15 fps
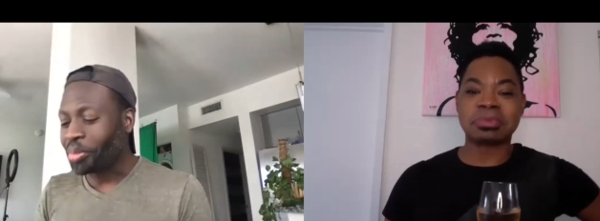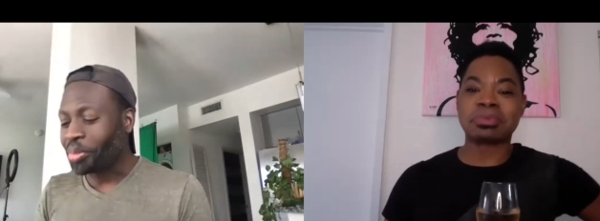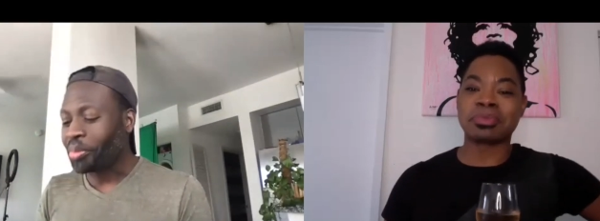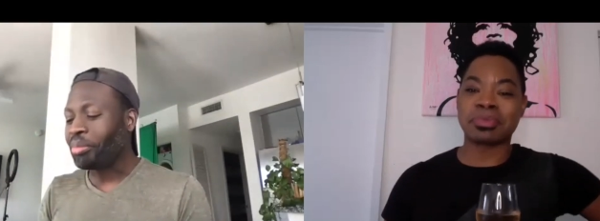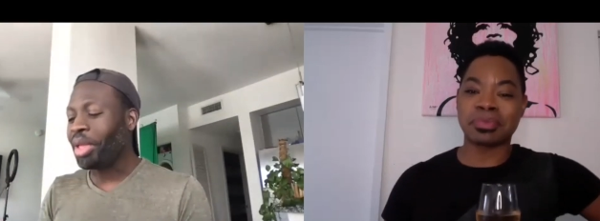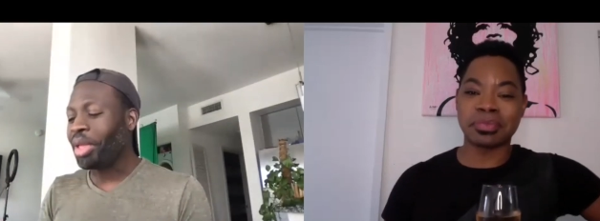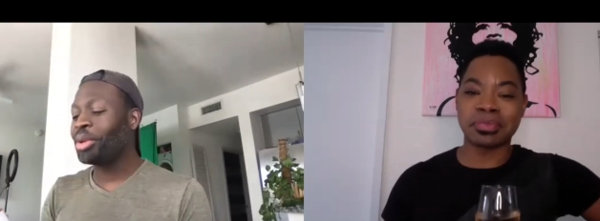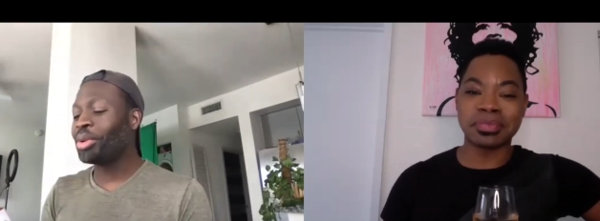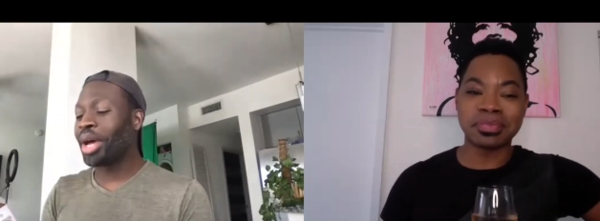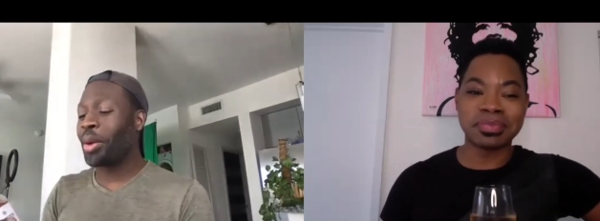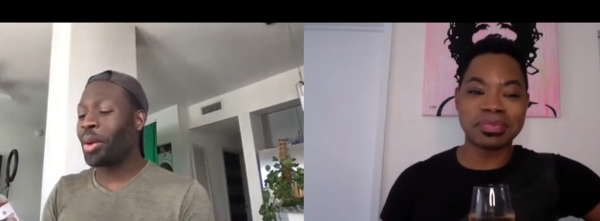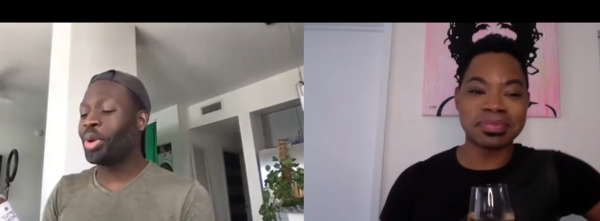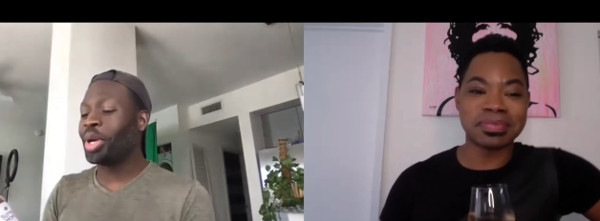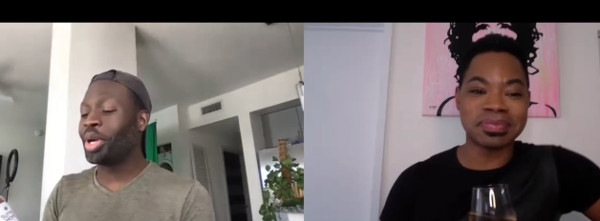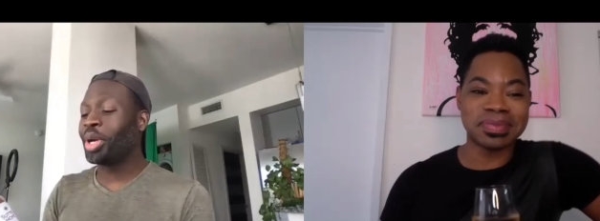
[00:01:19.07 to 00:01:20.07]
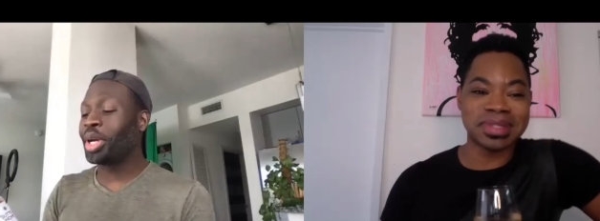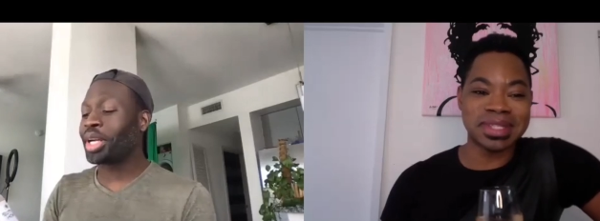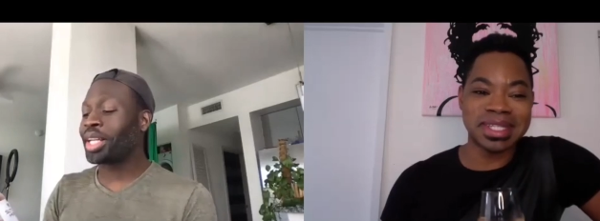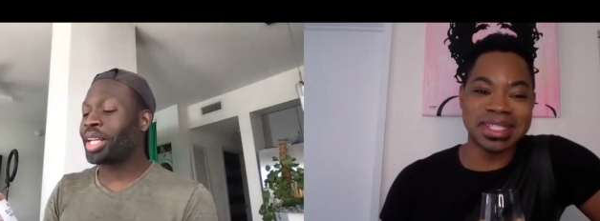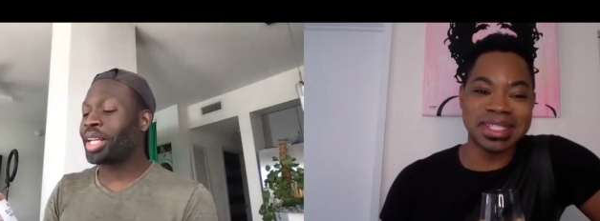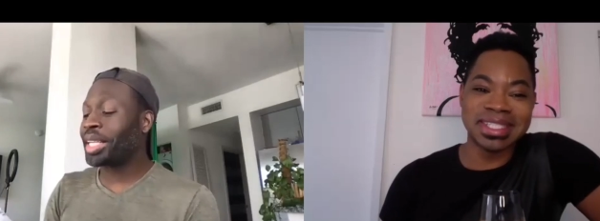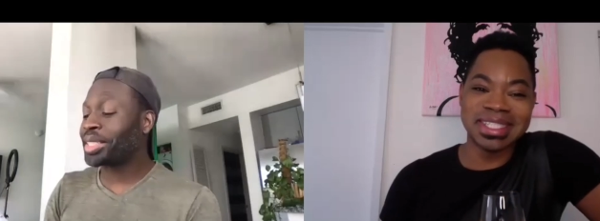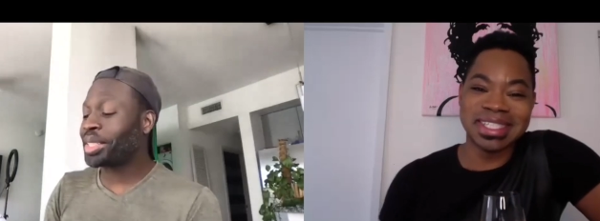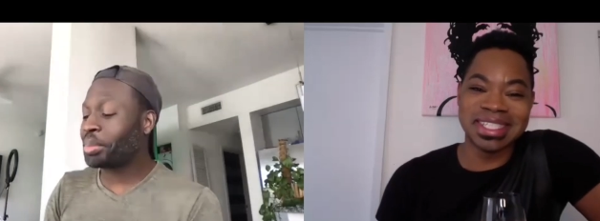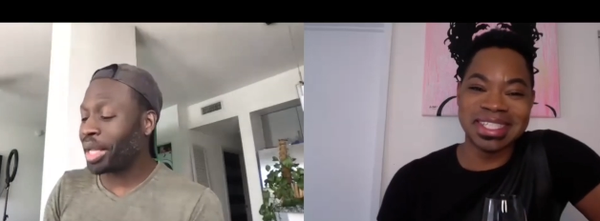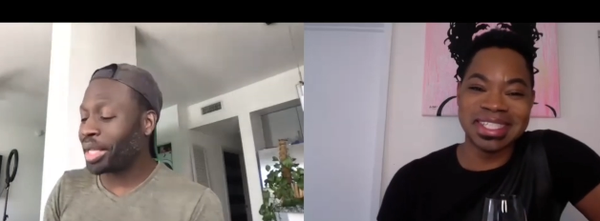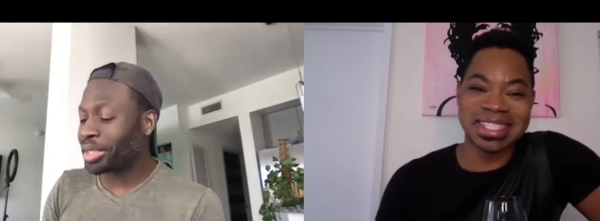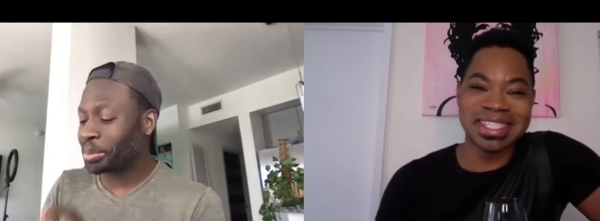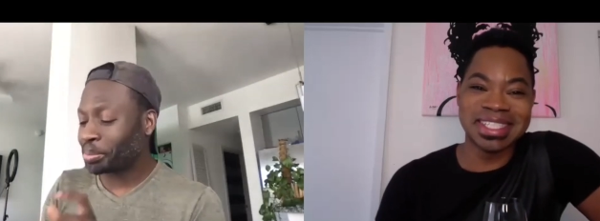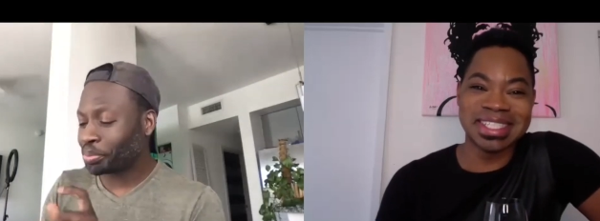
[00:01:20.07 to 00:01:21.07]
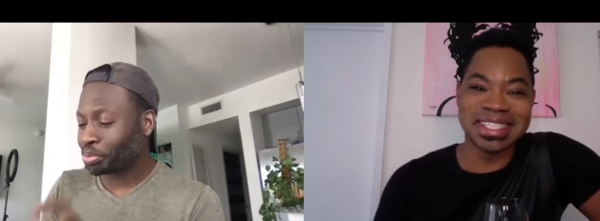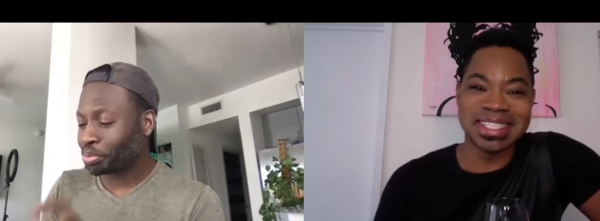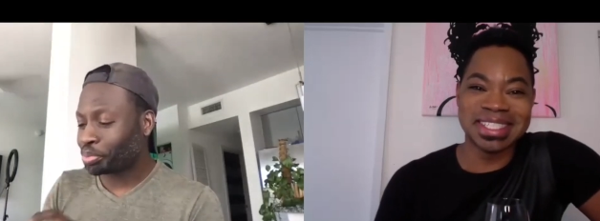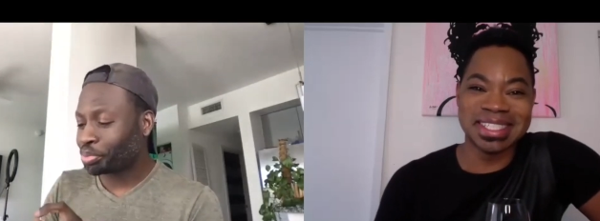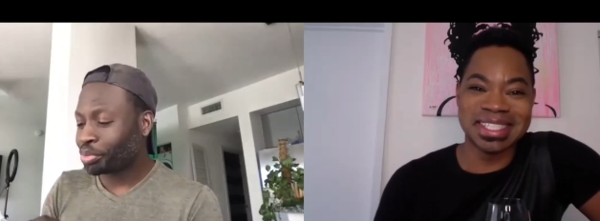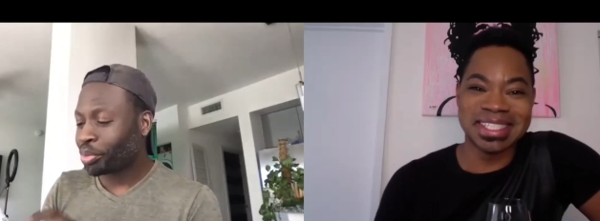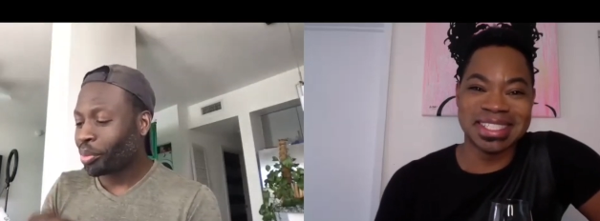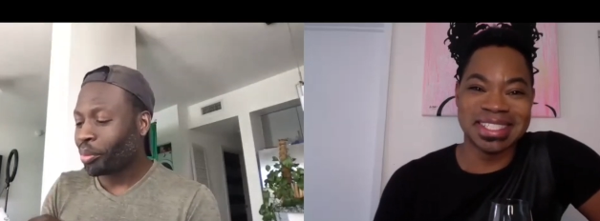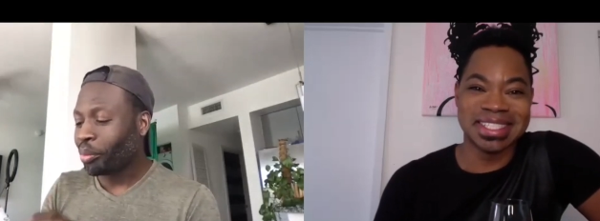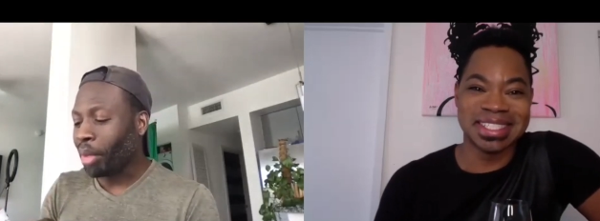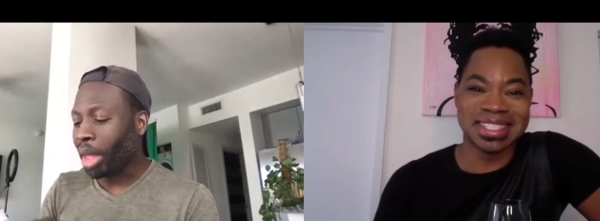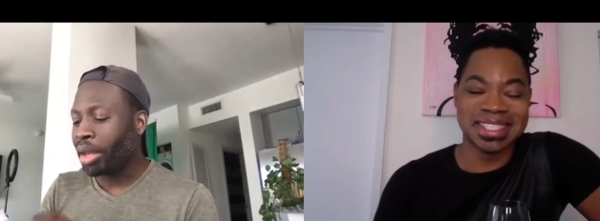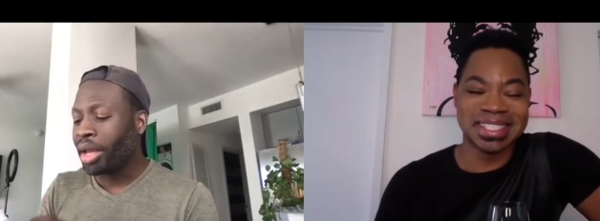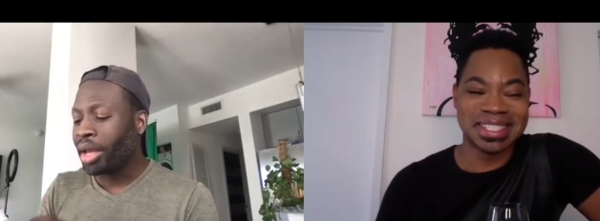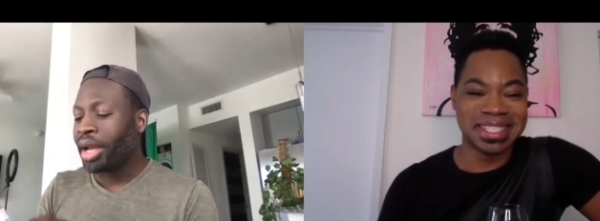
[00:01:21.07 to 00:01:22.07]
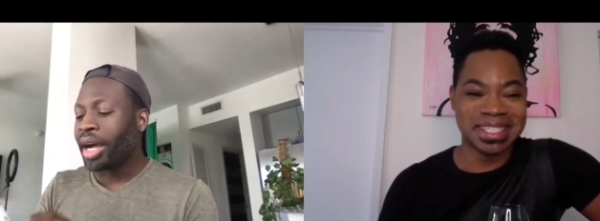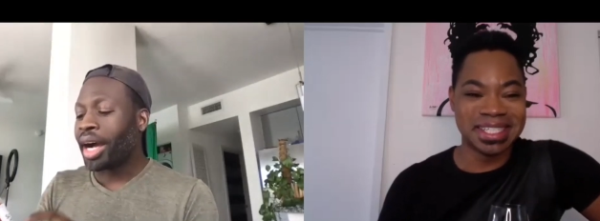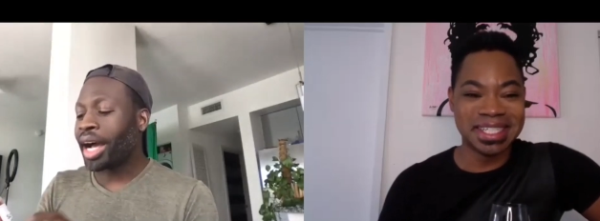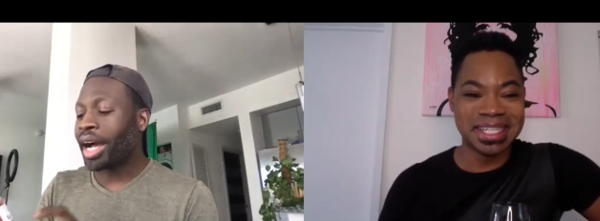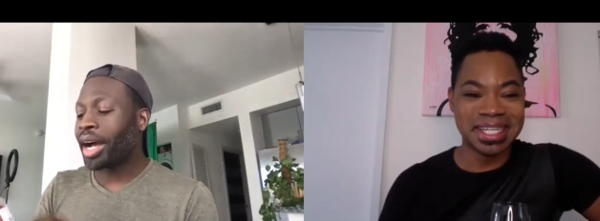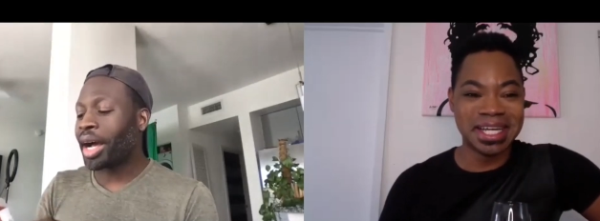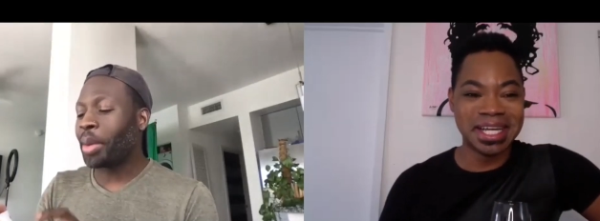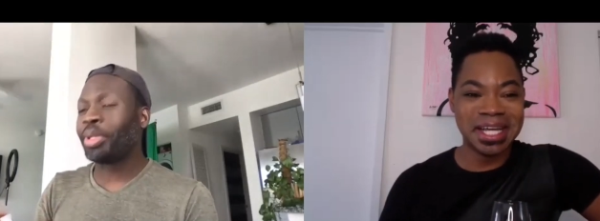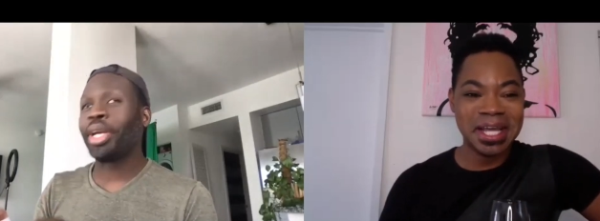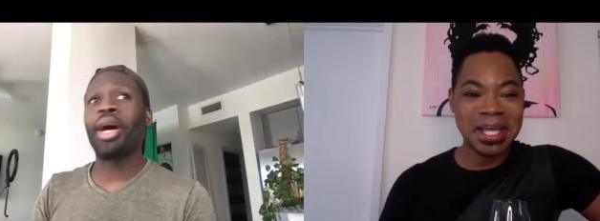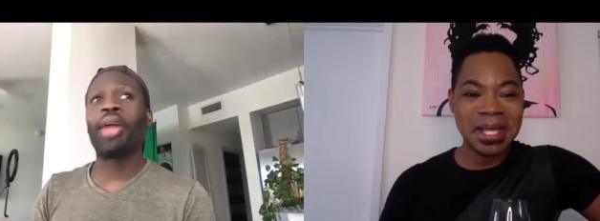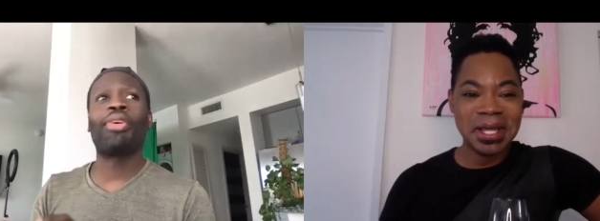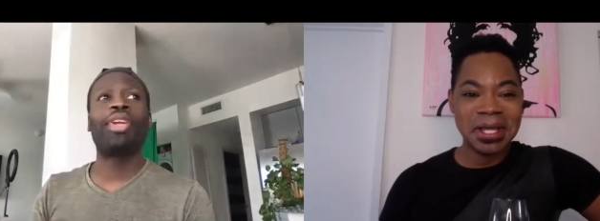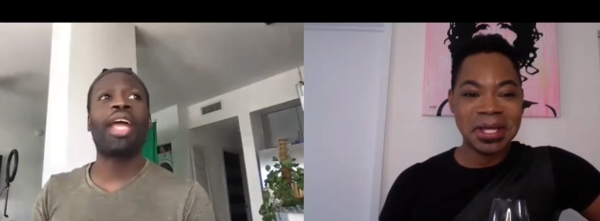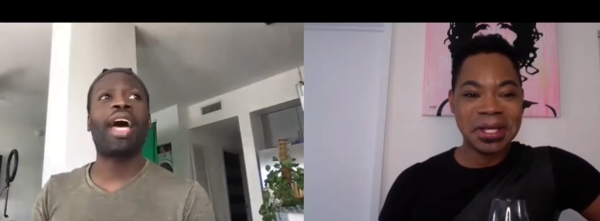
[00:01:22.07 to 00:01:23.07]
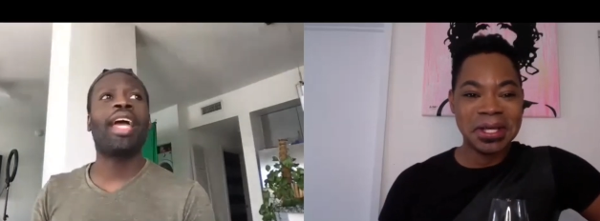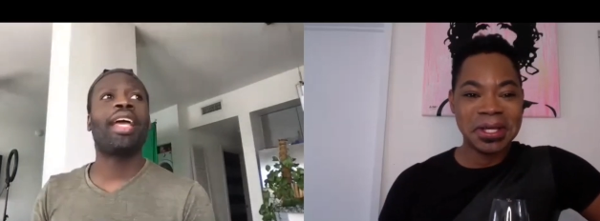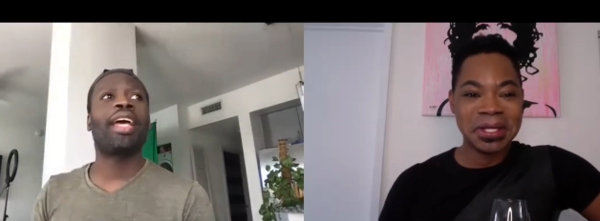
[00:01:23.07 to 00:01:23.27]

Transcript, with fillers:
Speaker 1: Mm-hmm. No, we're classy based. Um, the other night,